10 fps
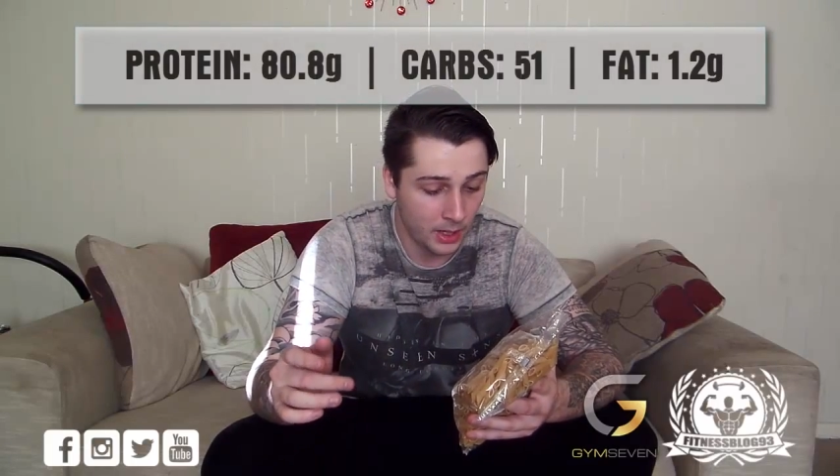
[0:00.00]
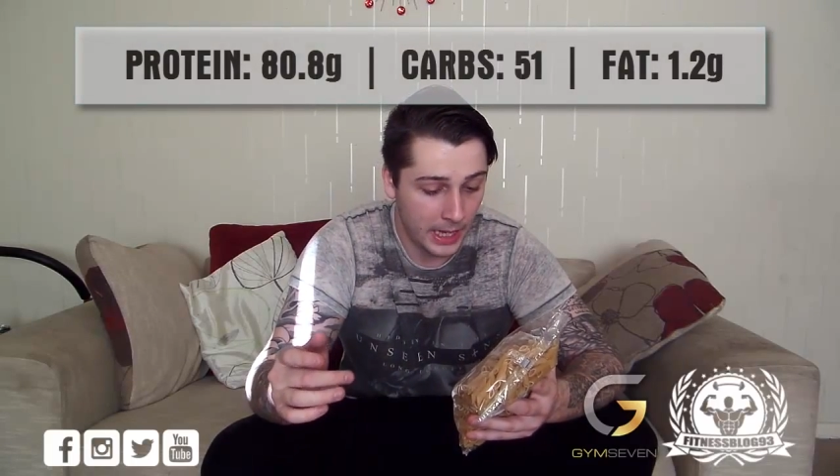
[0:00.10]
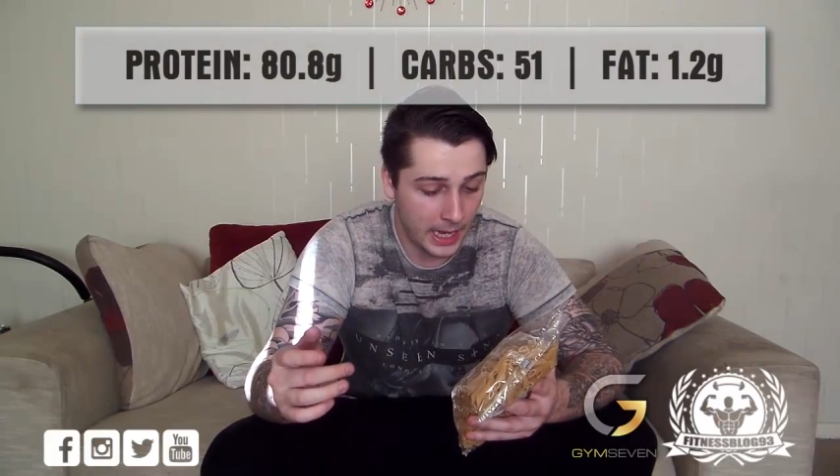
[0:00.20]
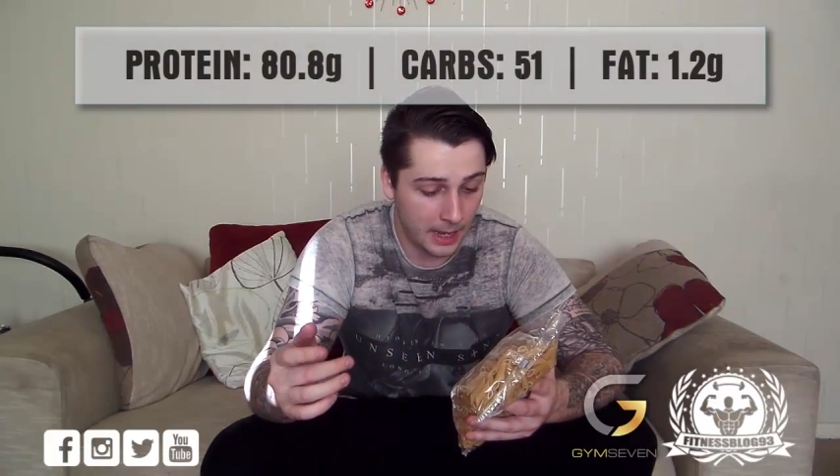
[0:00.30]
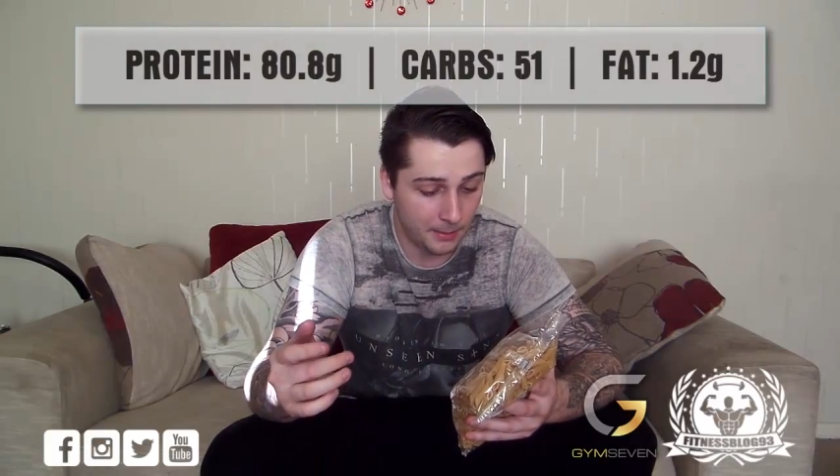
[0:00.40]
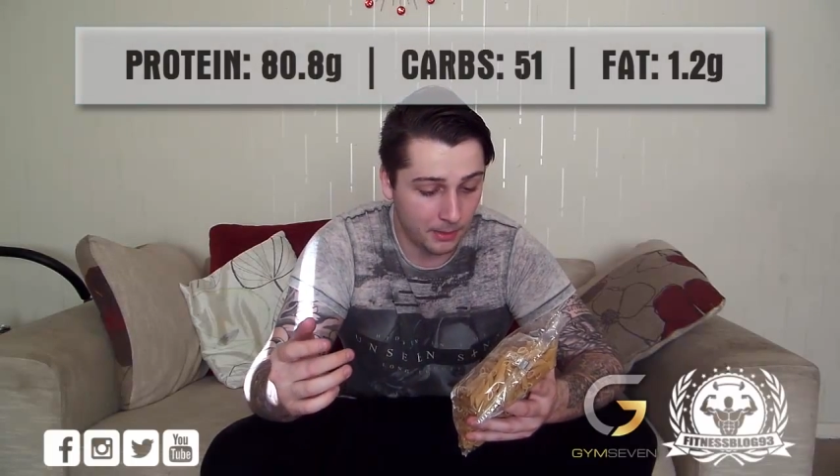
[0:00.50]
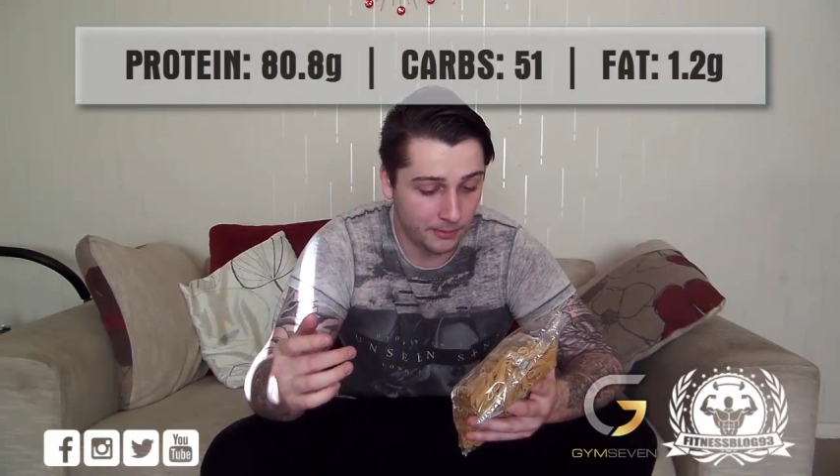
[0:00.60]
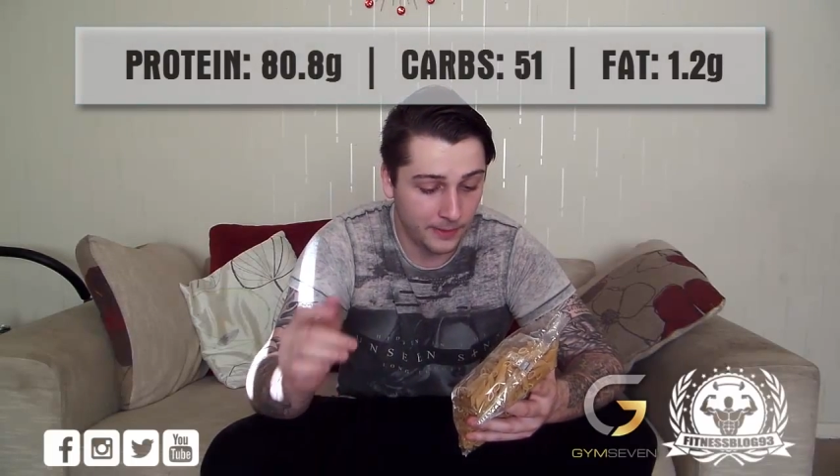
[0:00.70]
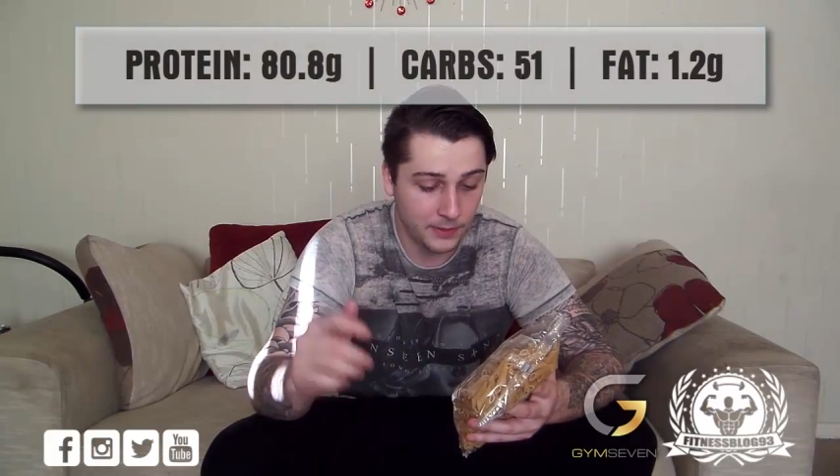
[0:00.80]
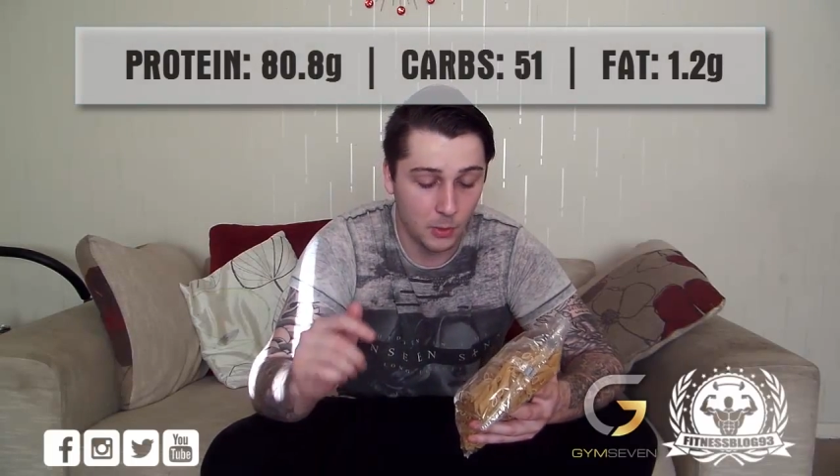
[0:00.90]

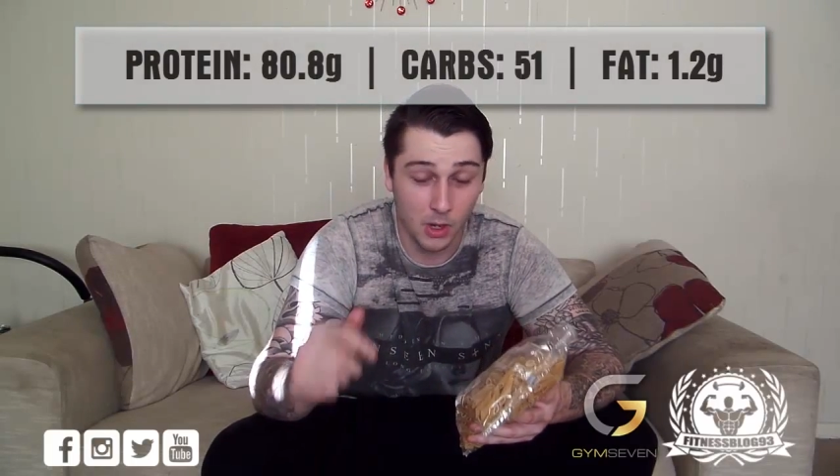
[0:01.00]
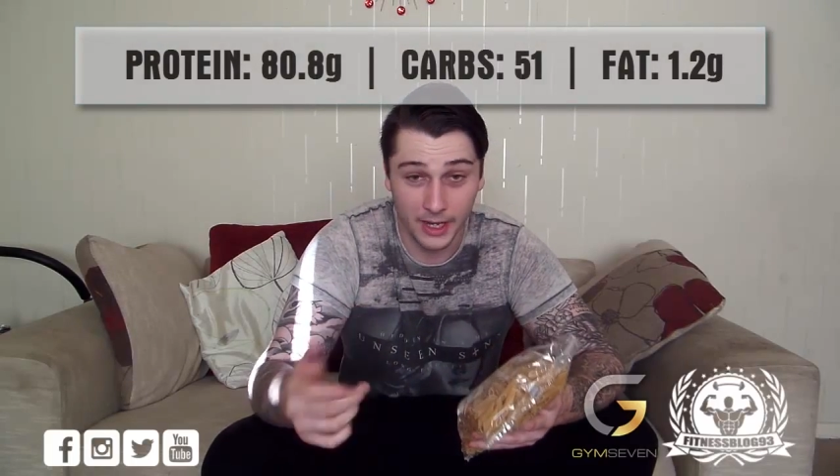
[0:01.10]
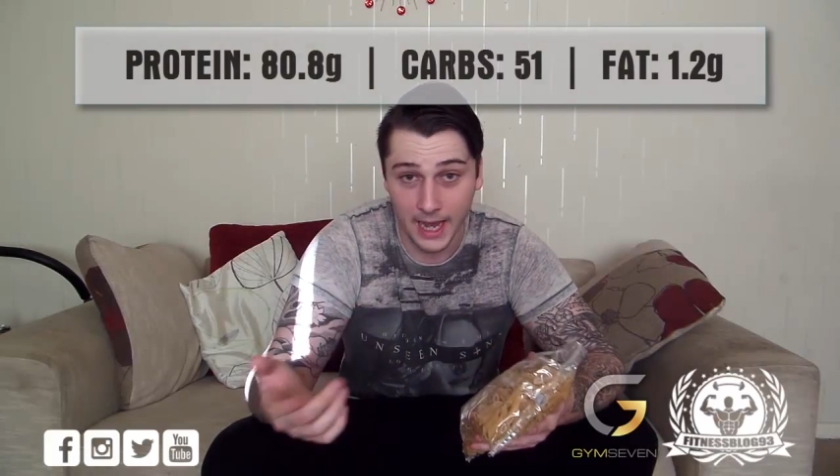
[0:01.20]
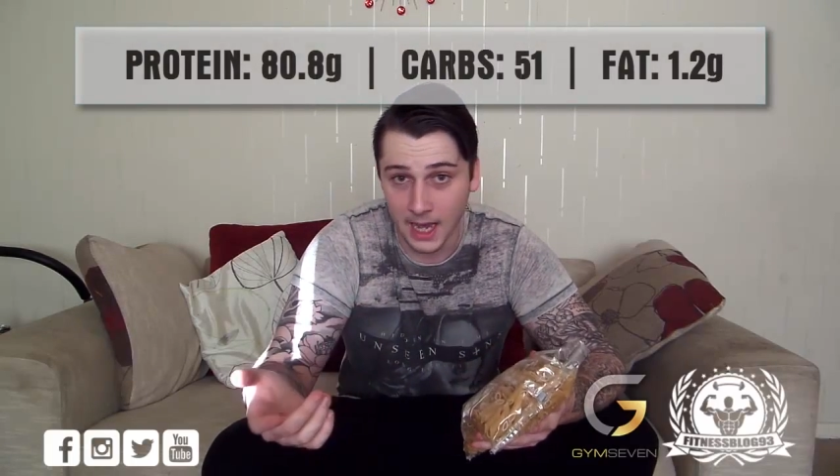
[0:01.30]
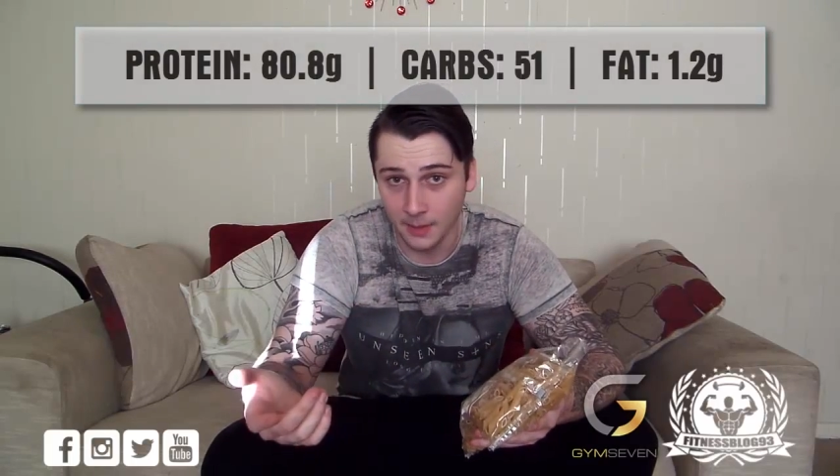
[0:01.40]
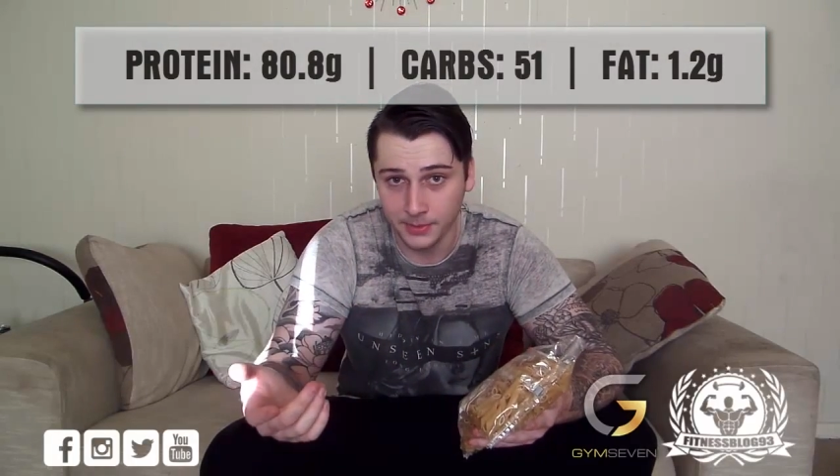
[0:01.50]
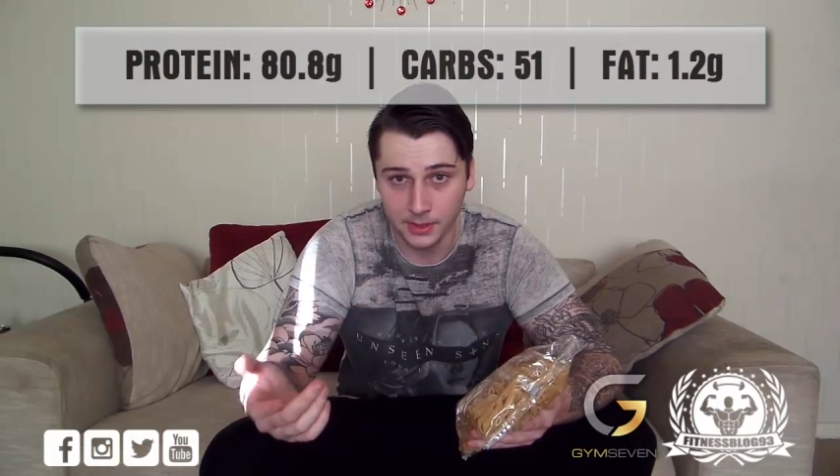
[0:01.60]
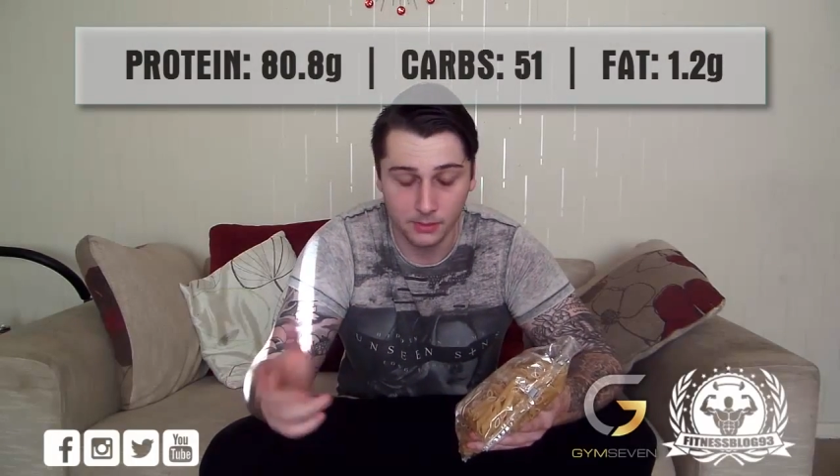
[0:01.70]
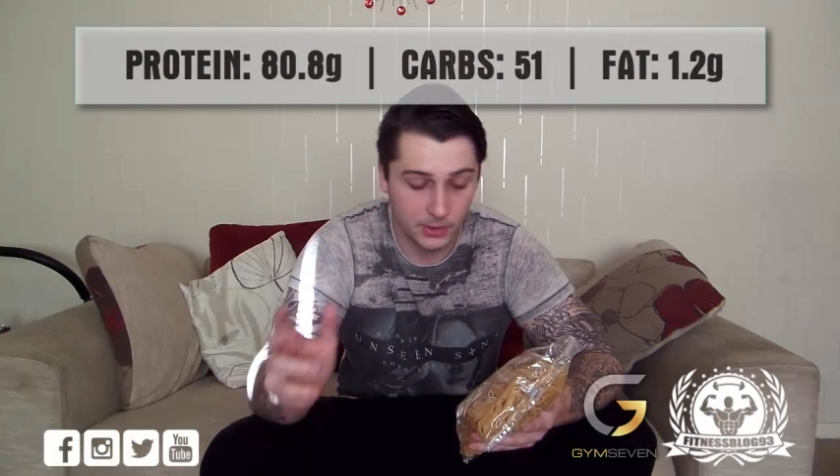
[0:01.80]
51 carbs,